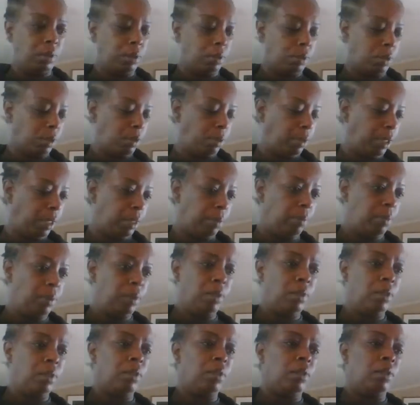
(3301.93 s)
There's no name.
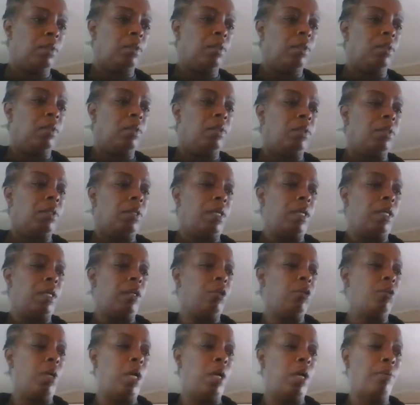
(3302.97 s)
And
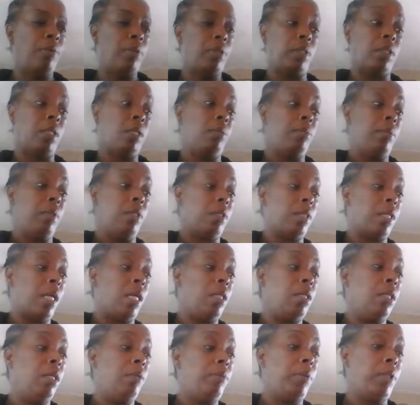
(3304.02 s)
whoever sent me this, I
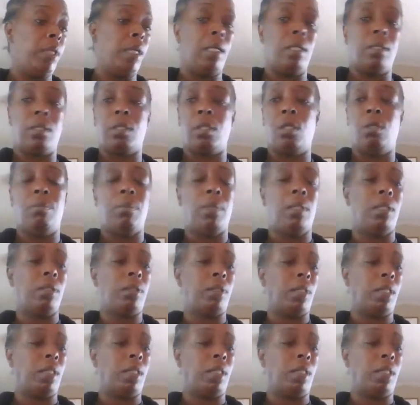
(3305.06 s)
love you guys so much.